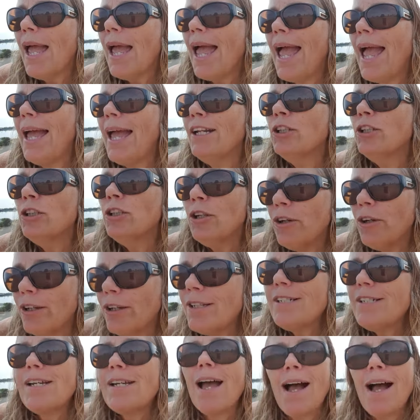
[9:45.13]
and
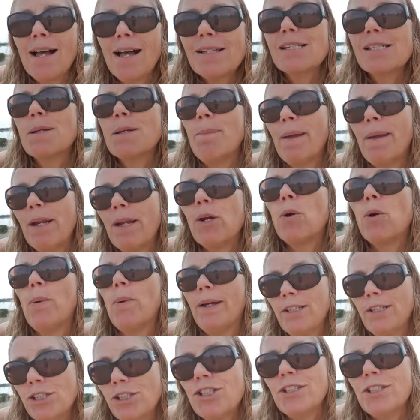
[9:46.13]
learn to ask better
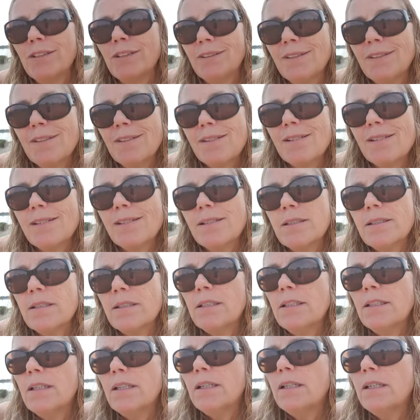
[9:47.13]
questions
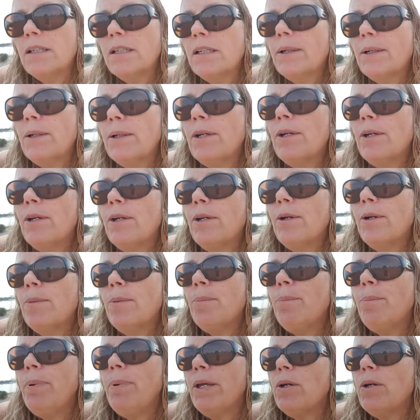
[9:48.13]

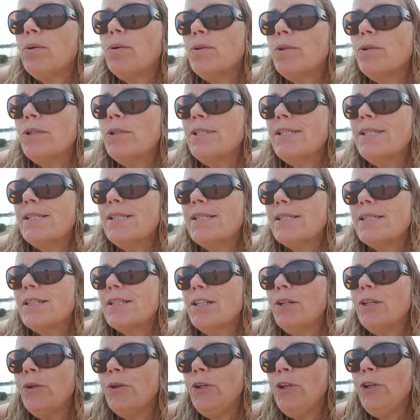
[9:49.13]
because
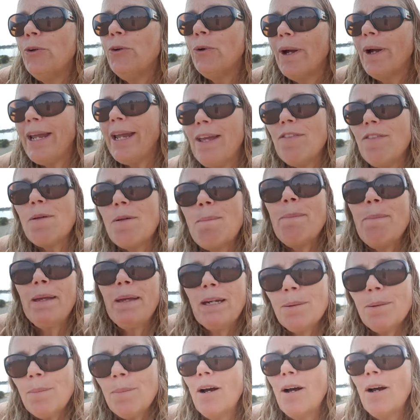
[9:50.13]
you're either
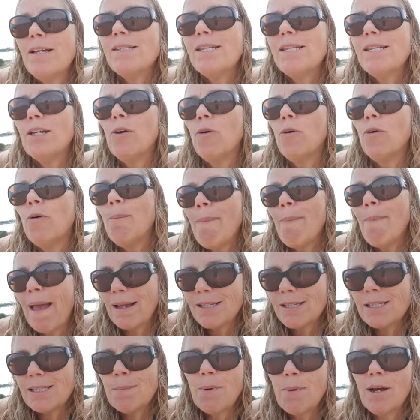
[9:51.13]
minimizing or
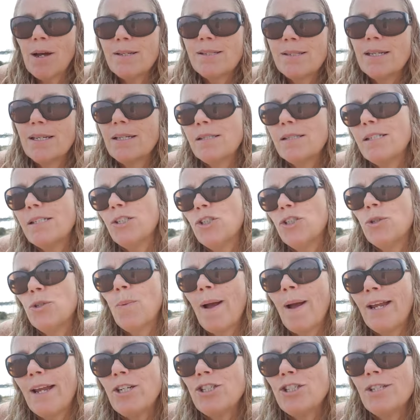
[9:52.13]
maximizing
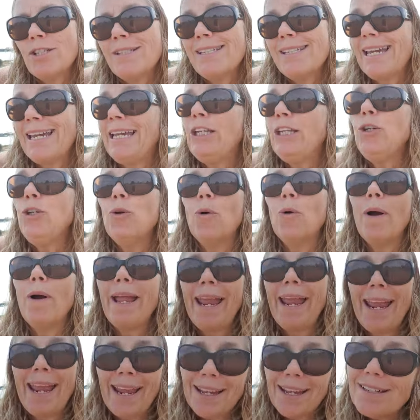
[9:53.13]
situations in your
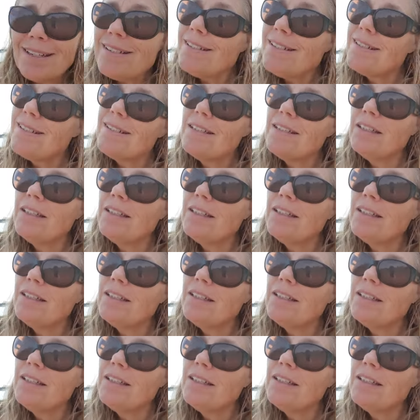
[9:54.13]
head.